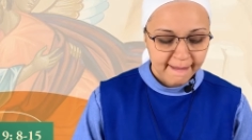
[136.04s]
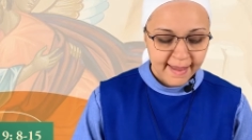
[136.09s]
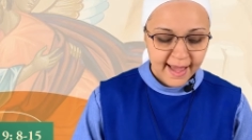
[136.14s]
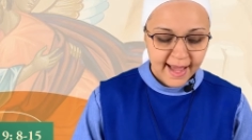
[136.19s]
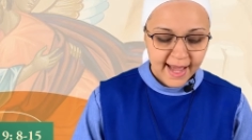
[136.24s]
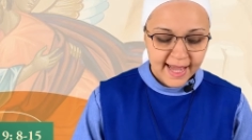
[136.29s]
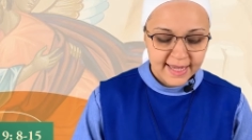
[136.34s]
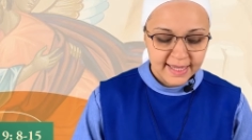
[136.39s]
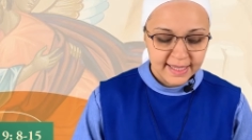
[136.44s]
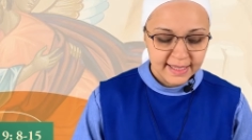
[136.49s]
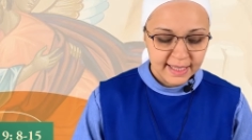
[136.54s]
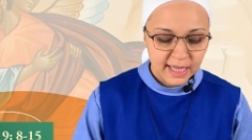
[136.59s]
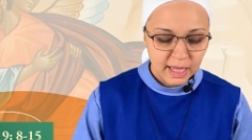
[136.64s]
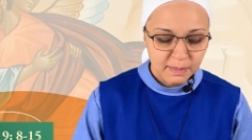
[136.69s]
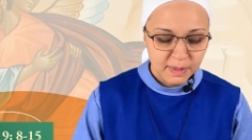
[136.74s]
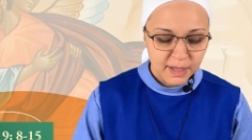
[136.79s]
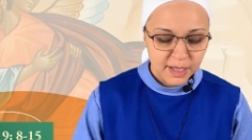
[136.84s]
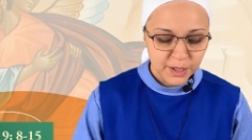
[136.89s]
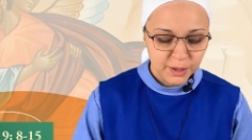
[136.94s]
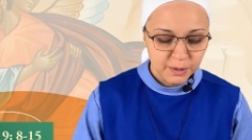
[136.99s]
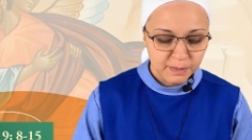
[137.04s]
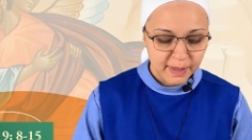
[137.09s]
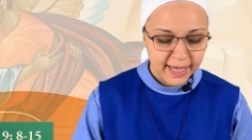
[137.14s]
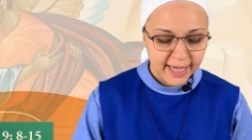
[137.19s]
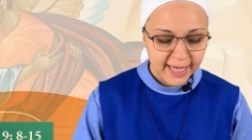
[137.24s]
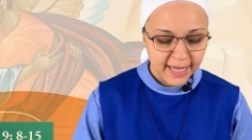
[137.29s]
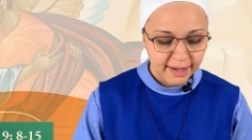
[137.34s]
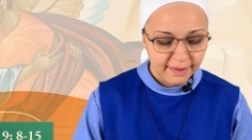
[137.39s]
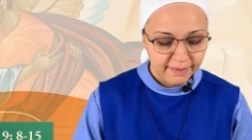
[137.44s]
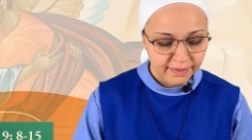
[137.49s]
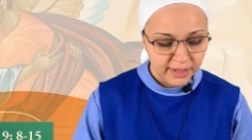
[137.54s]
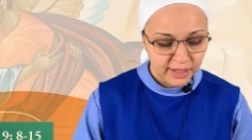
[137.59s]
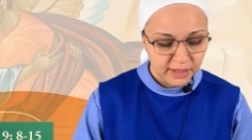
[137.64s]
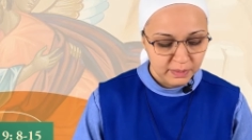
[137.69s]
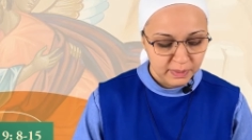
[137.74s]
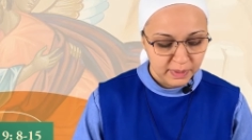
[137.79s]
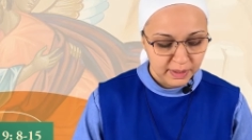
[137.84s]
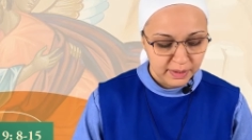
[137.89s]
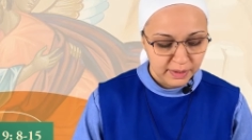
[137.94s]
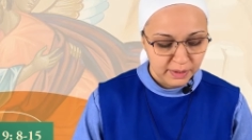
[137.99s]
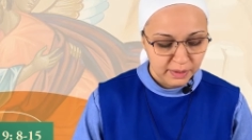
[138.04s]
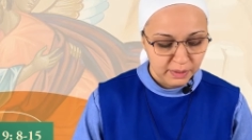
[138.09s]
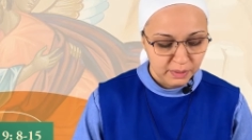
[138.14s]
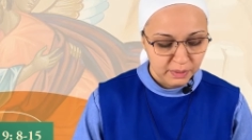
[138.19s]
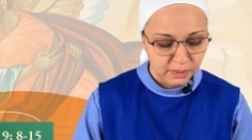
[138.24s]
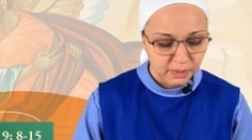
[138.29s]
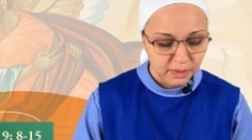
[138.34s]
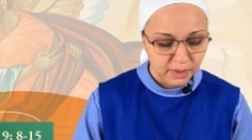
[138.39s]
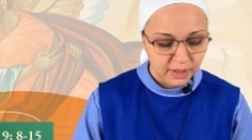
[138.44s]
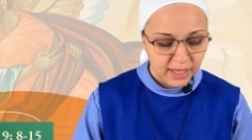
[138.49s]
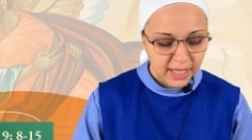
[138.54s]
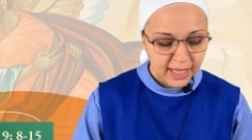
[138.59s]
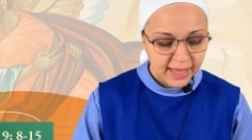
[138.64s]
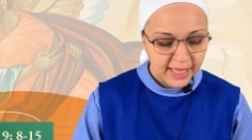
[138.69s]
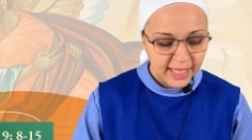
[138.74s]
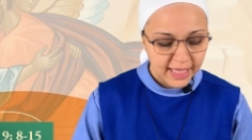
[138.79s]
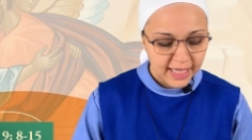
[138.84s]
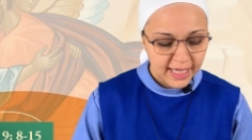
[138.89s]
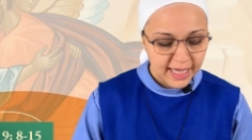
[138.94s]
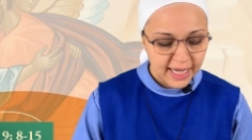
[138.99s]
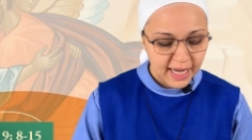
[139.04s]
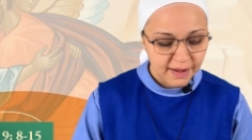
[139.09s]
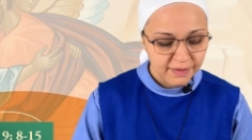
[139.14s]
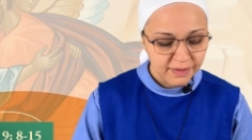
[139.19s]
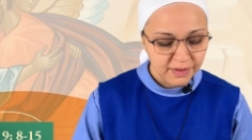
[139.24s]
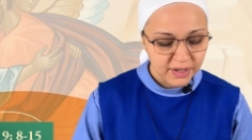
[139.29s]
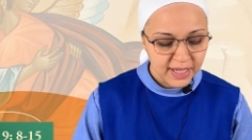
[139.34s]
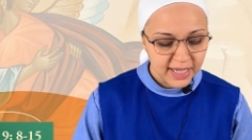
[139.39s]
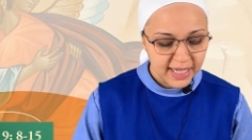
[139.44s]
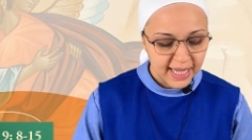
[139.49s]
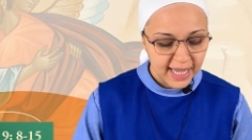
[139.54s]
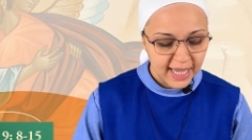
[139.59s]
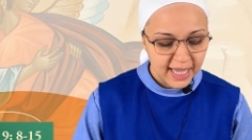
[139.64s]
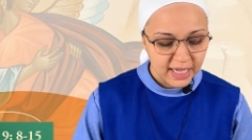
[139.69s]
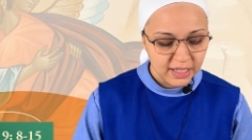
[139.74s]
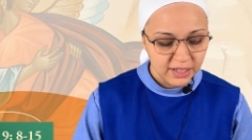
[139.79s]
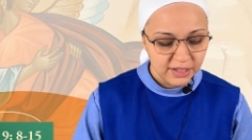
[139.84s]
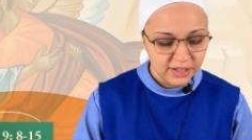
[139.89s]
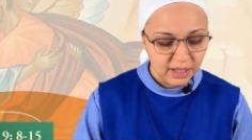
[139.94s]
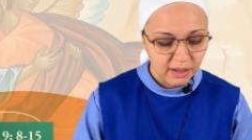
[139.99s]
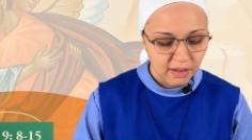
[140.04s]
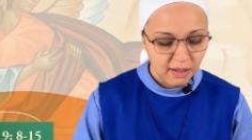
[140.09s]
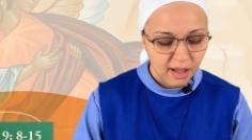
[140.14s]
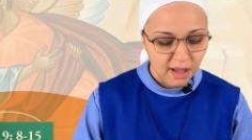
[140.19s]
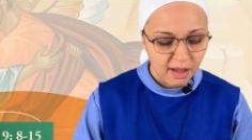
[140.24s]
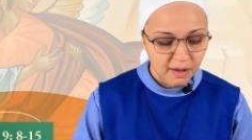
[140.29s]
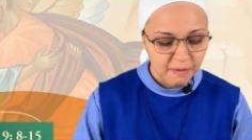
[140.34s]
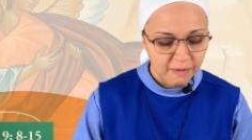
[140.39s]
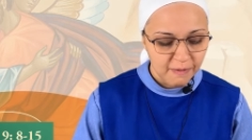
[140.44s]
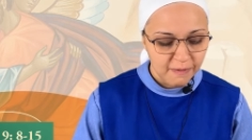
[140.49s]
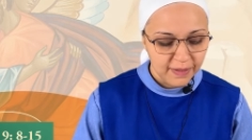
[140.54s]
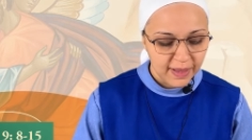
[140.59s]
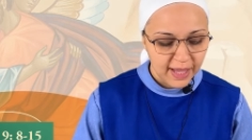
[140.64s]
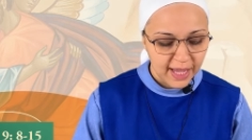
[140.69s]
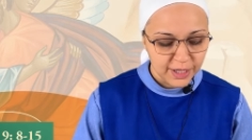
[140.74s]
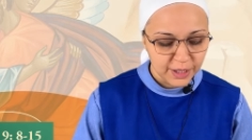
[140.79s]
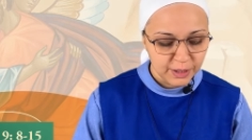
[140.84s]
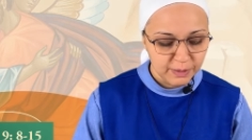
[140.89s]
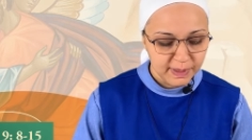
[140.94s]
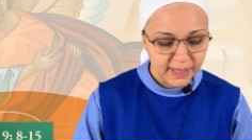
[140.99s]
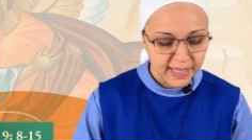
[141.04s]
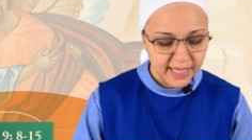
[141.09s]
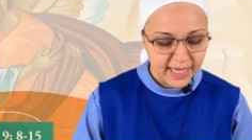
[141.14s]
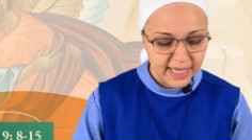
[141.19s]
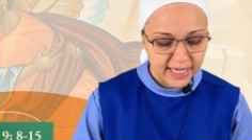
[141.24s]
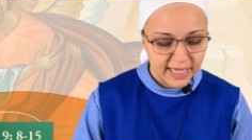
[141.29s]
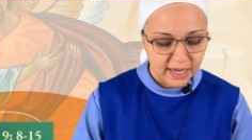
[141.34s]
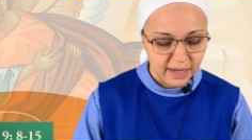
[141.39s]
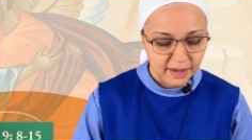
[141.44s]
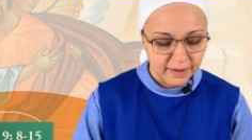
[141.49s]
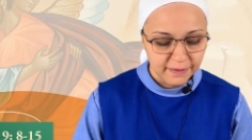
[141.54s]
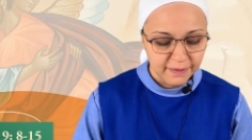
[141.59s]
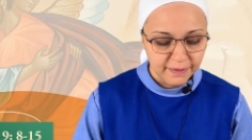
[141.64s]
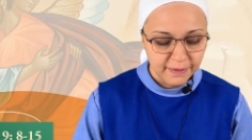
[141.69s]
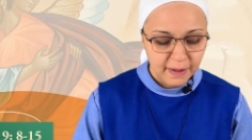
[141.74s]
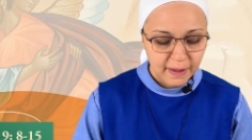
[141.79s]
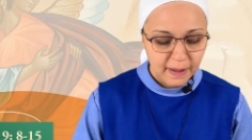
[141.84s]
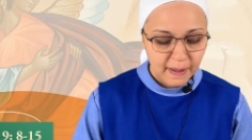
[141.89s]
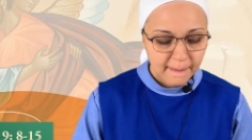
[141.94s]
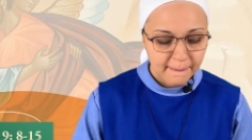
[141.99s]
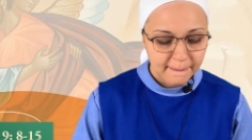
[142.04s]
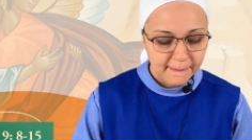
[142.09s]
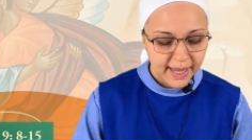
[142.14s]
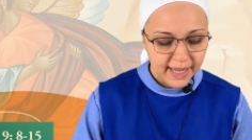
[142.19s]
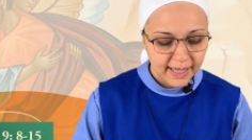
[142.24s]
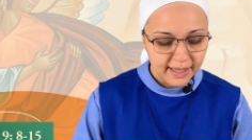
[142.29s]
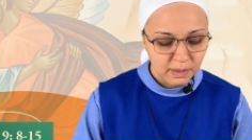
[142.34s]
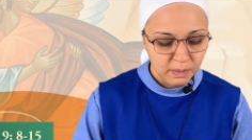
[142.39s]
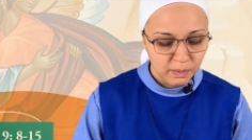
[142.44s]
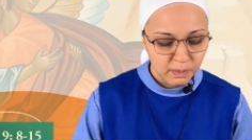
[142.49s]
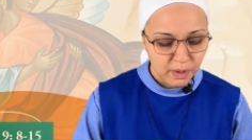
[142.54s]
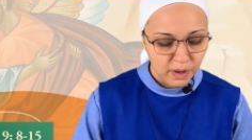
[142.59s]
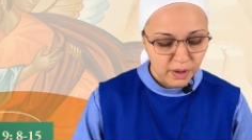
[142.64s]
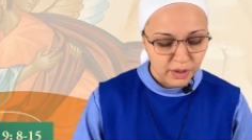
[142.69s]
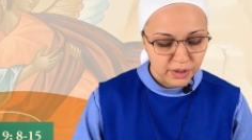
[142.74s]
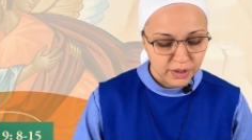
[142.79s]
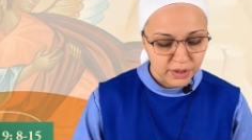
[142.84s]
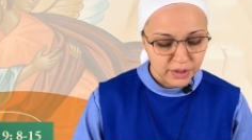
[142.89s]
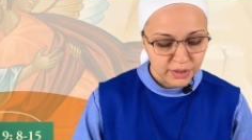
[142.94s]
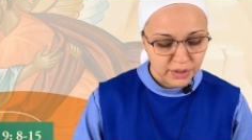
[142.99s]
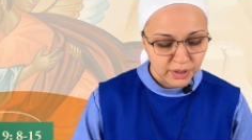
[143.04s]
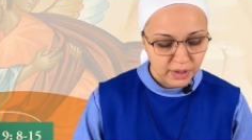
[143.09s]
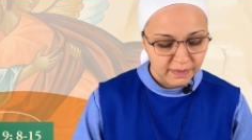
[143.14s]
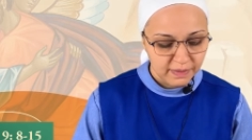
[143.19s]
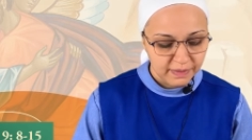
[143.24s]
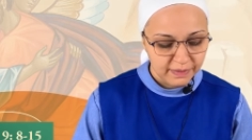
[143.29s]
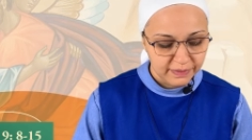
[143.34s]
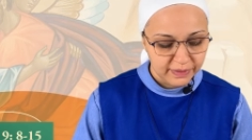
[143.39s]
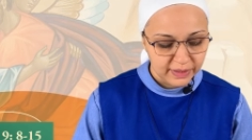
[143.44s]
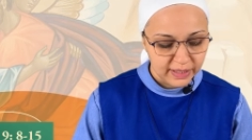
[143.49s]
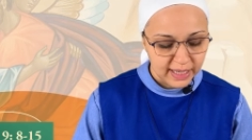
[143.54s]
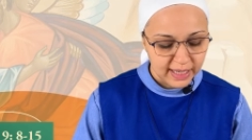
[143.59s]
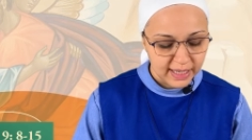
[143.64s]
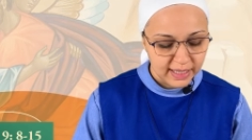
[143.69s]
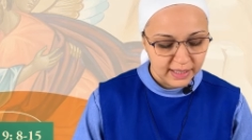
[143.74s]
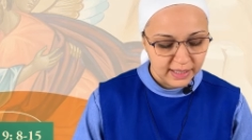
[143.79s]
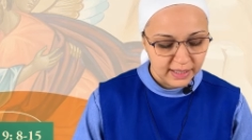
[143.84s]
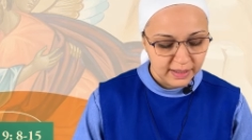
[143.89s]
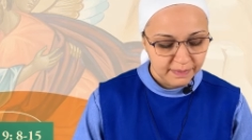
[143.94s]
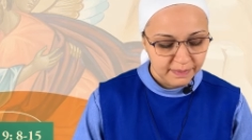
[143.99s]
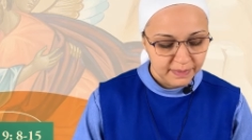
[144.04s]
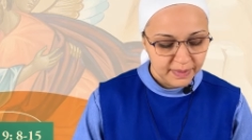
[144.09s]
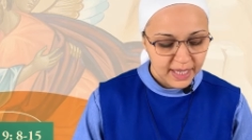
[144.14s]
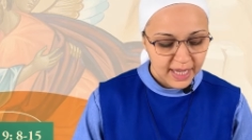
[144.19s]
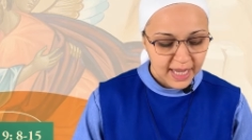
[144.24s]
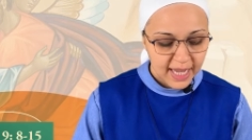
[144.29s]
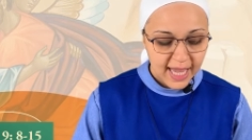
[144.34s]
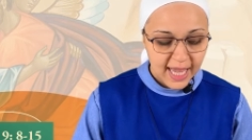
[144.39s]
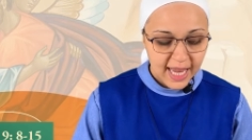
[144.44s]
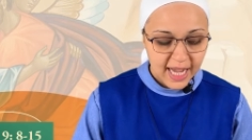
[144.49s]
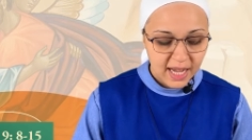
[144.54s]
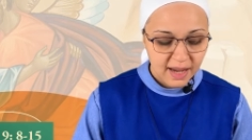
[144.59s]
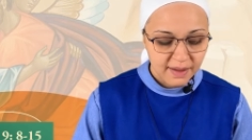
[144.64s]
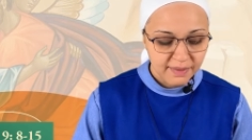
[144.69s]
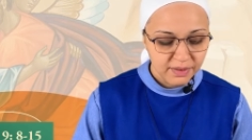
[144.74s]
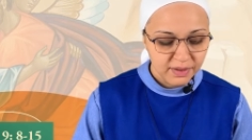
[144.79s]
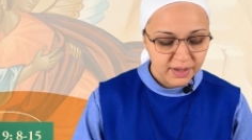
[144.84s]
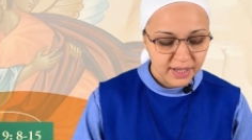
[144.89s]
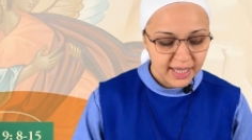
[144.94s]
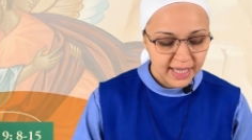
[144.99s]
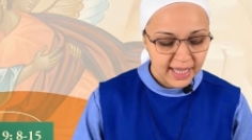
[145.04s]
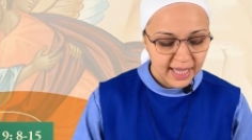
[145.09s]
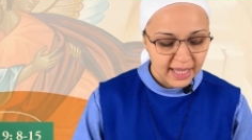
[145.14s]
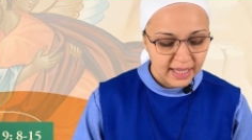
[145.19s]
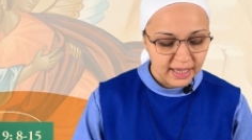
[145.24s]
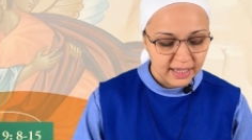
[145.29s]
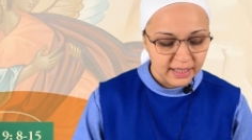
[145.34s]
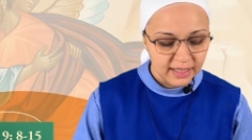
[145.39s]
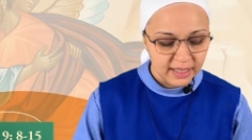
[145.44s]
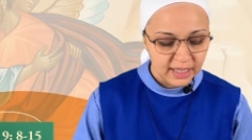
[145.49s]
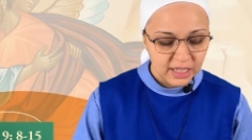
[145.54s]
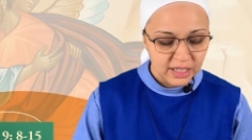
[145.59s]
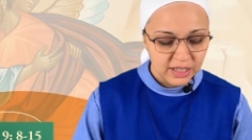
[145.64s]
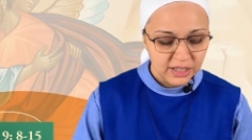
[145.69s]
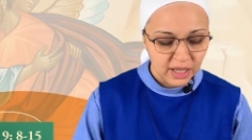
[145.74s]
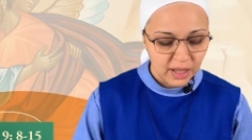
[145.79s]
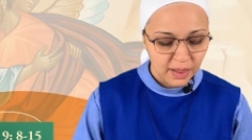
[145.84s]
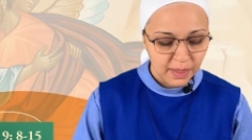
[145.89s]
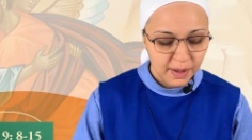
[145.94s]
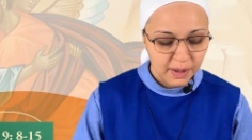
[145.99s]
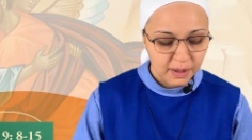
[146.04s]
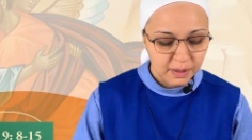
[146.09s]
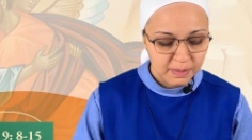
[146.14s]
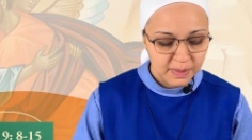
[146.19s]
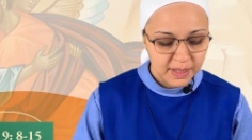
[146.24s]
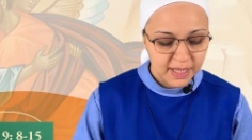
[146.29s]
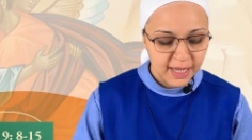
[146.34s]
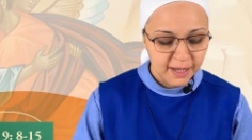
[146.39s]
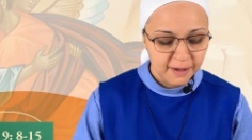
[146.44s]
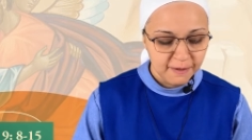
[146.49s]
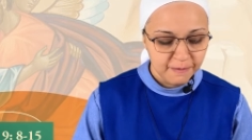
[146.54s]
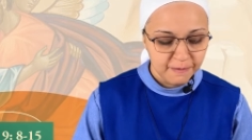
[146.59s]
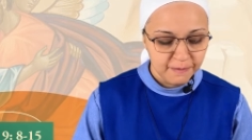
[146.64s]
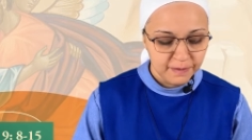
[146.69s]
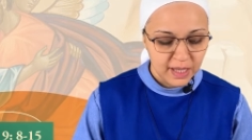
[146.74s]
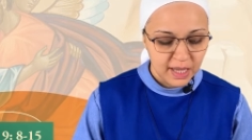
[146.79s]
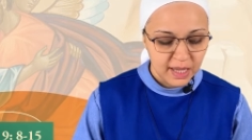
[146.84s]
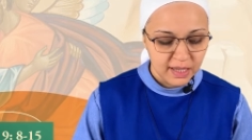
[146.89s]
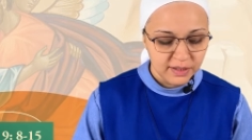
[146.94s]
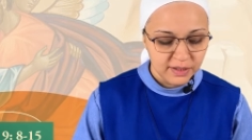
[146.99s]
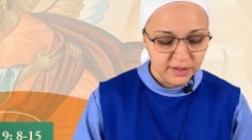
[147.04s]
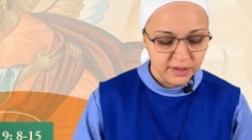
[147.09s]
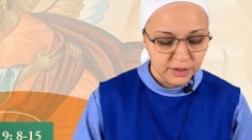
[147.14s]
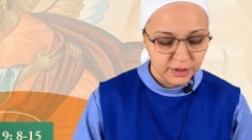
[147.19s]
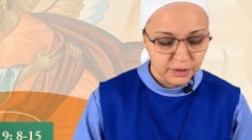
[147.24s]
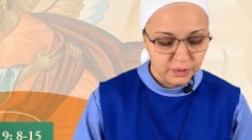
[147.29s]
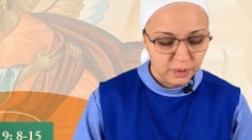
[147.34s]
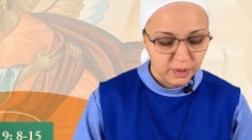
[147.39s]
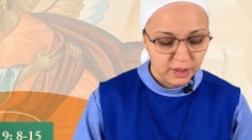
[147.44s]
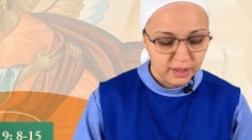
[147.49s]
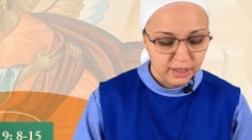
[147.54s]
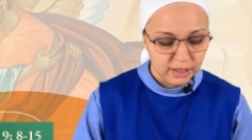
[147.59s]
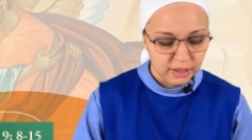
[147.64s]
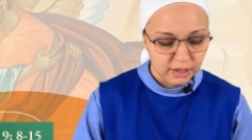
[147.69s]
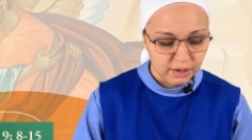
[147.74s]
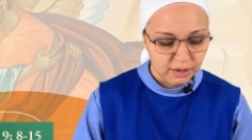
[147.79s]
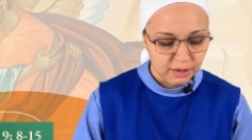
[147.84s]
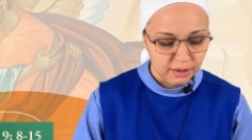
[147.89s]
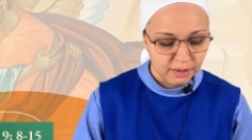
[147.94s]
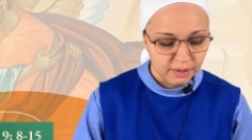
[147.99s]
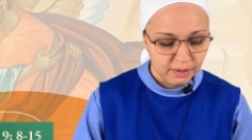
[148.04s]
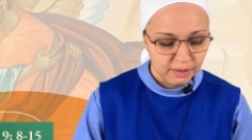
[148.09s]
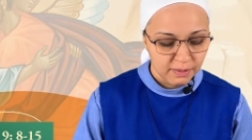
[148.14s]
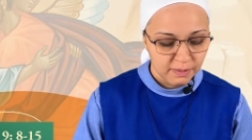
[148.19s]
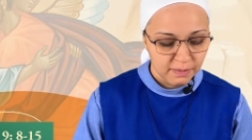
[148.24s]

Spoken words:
I establish my covenant with you, that never again shall all flesh be cut off by the waters of a flood, and never again shall there be a flood to destroy the earth."